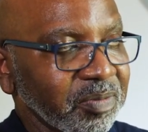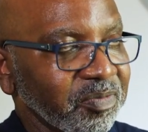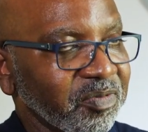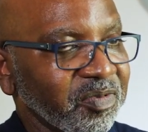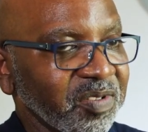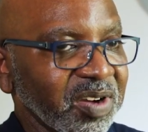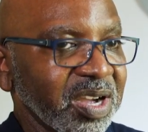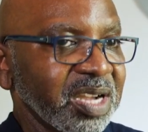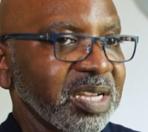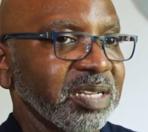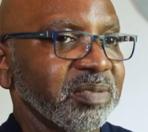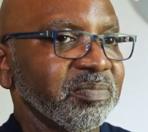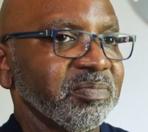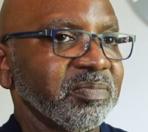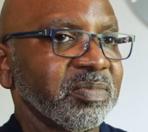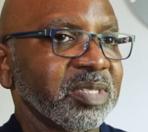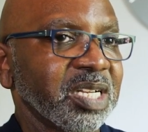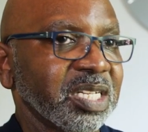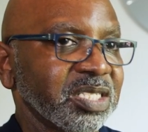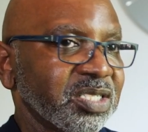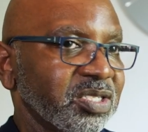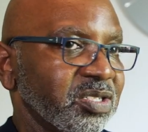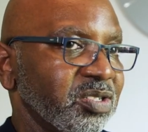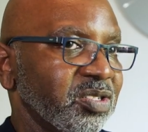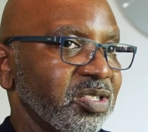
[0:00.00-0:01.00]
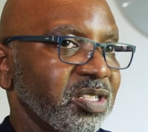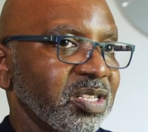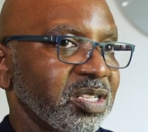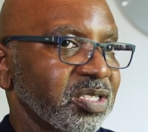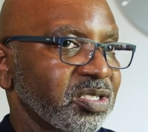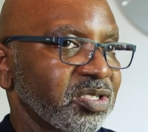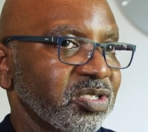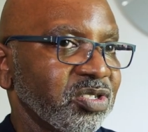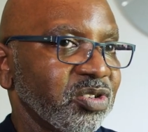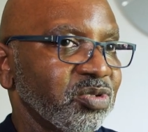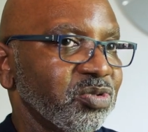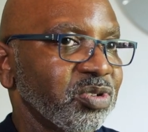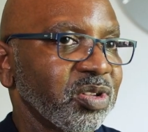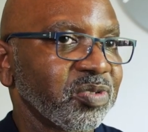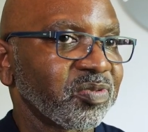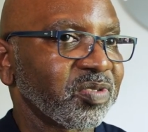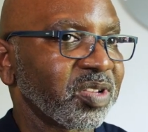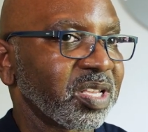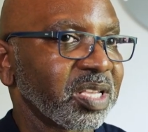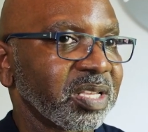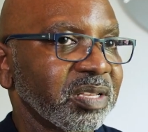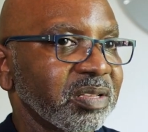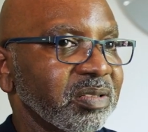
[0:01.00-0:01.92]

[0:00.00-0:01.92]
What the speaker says: fine. That's it, that's the only thing.